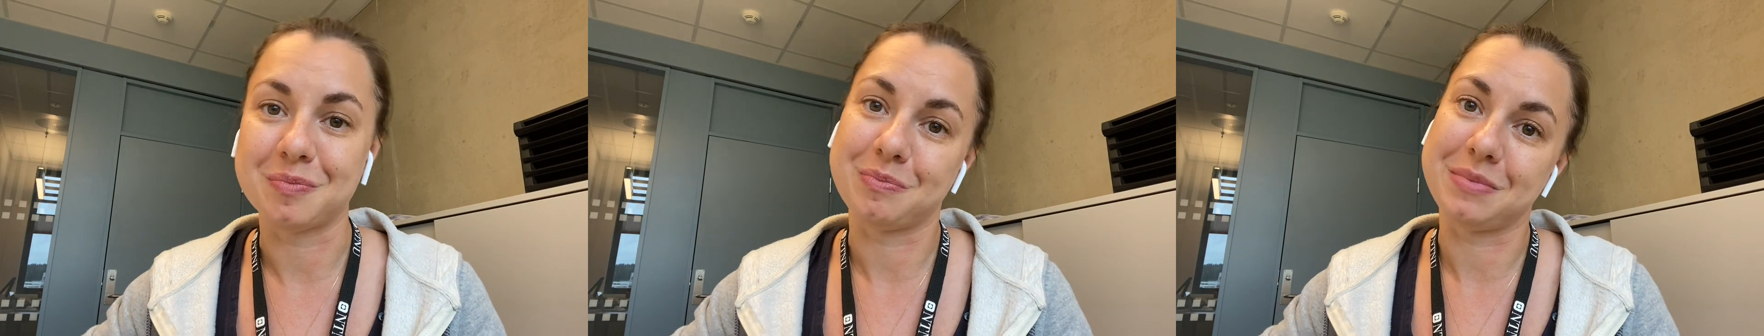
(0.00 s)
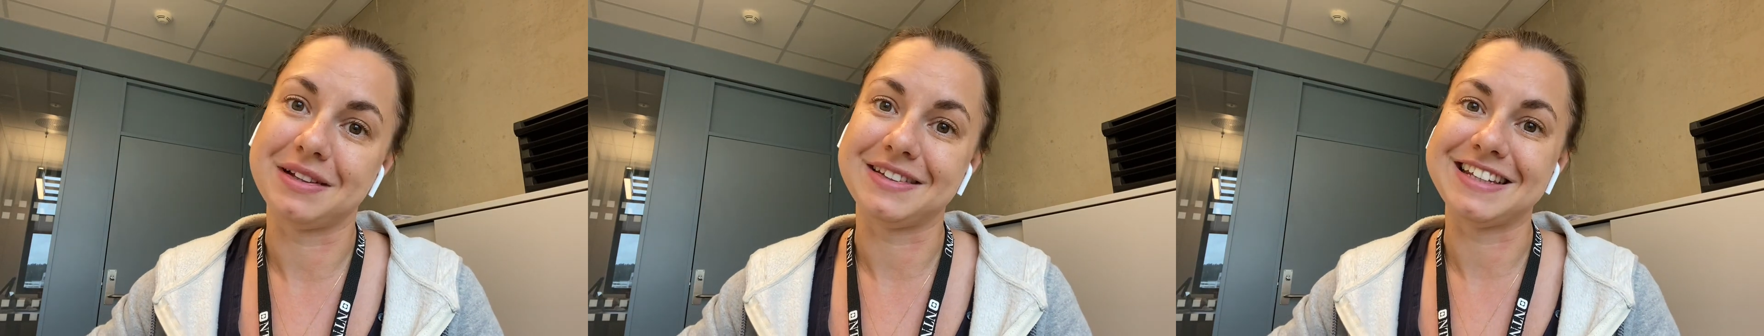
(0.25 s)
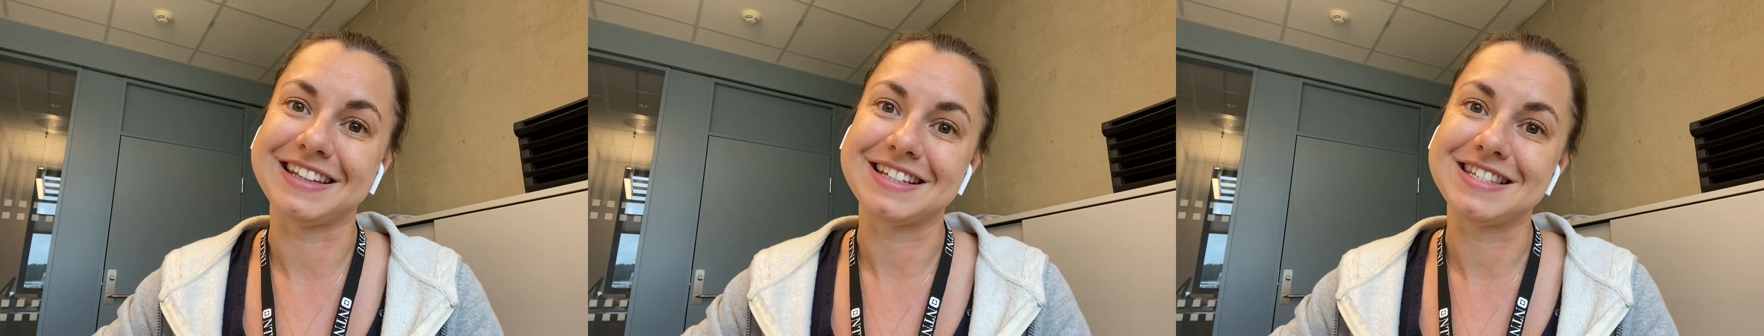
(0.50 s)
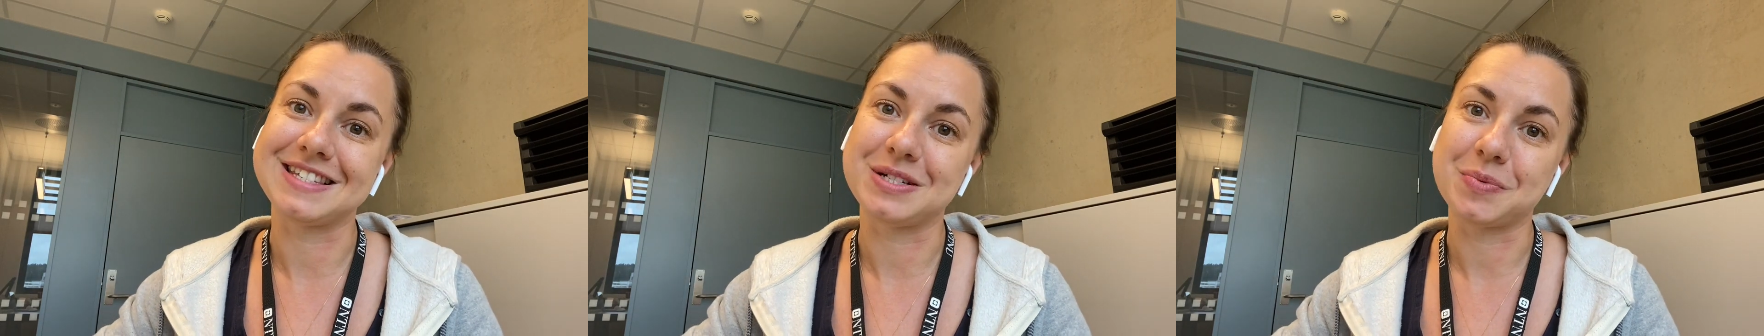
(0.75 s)

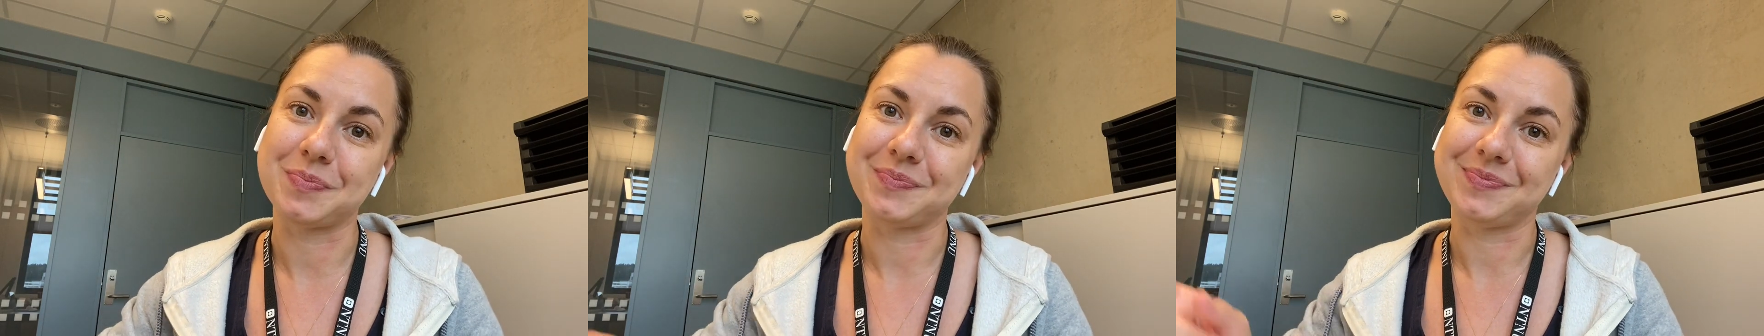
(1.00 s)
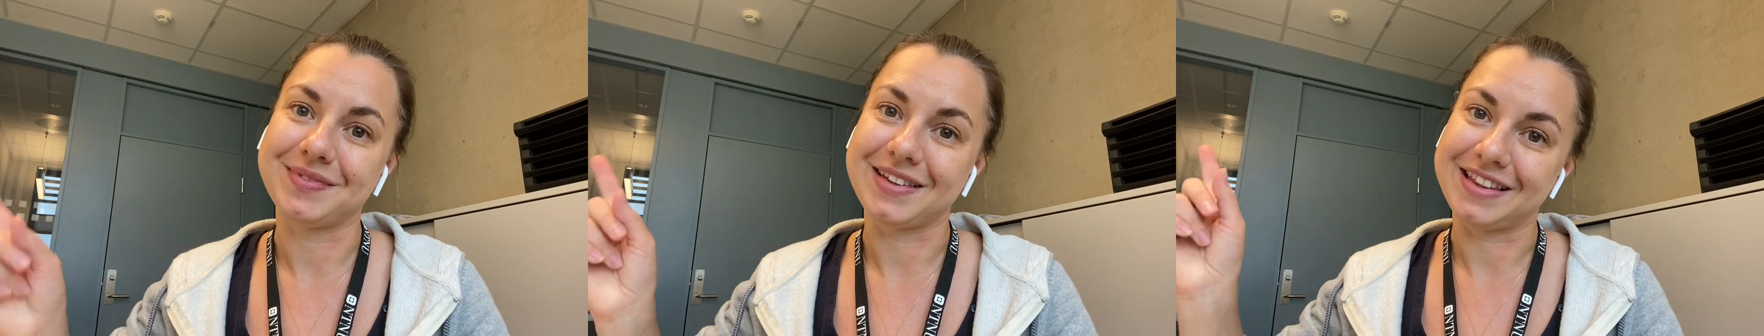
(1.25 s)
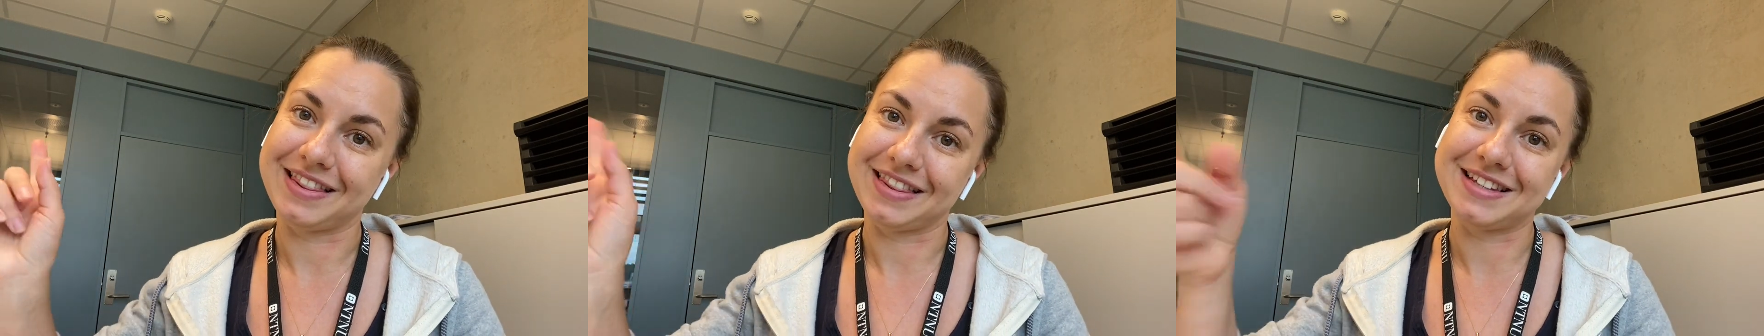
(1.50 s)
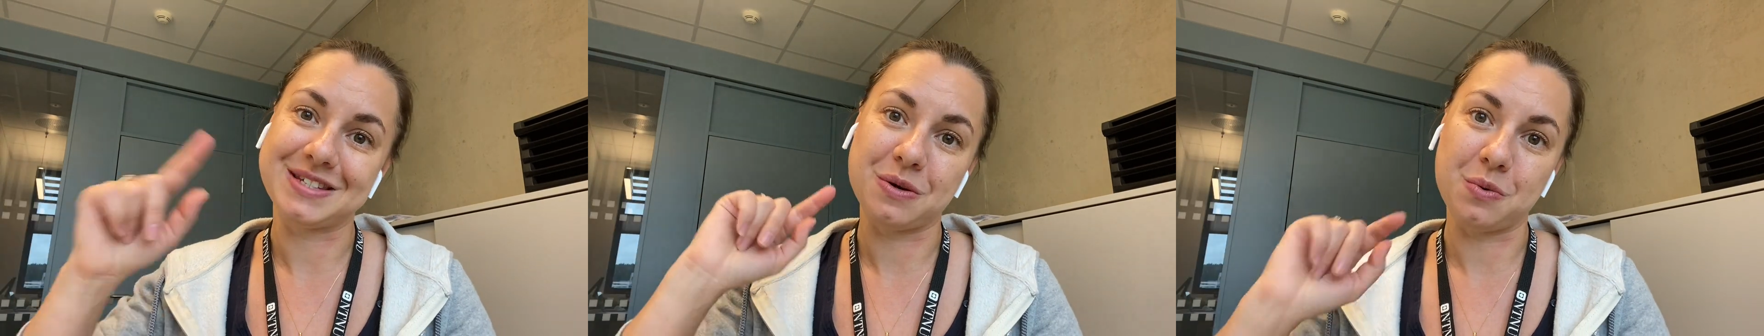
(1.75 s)
buildings.
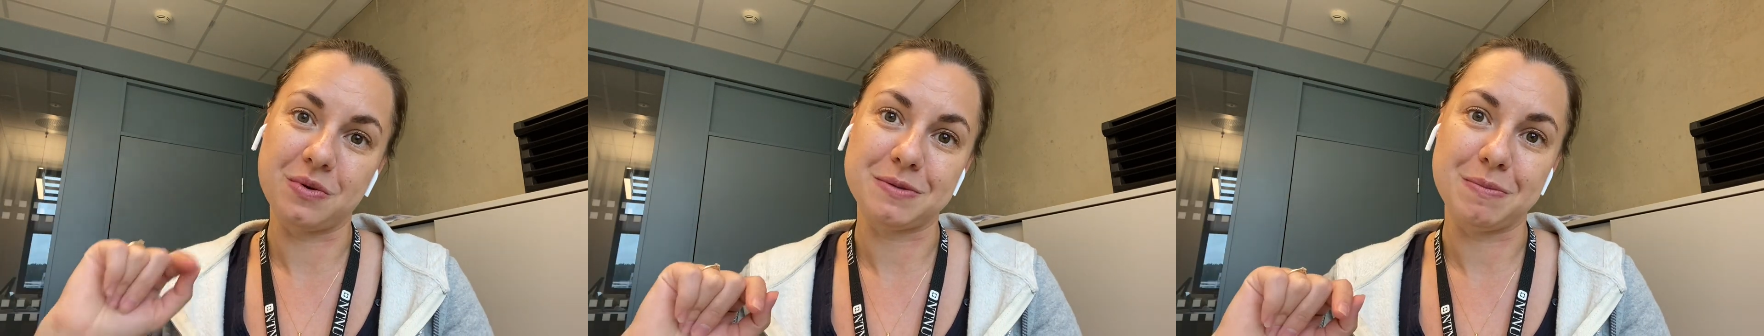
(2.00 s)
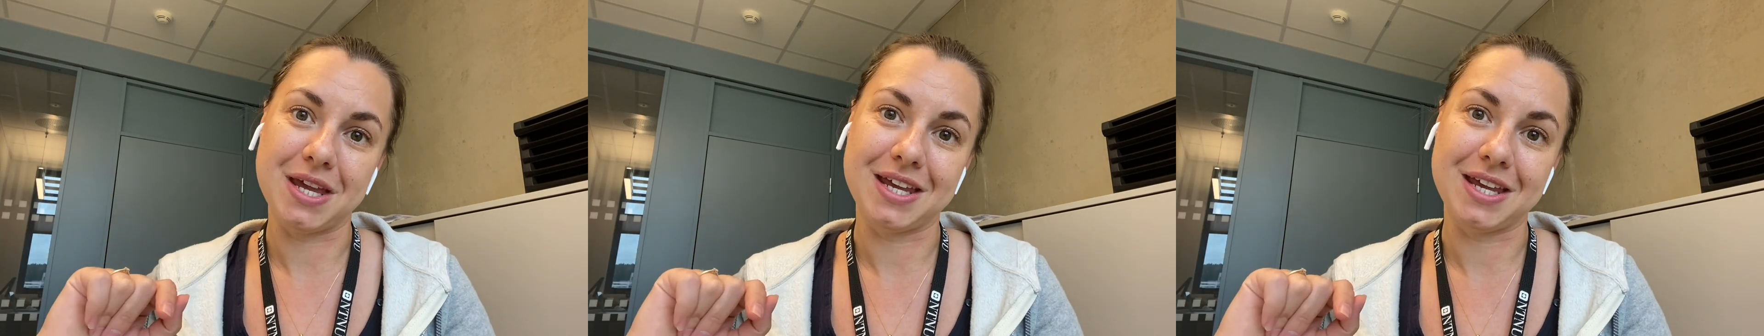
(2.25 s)
Let's go with me.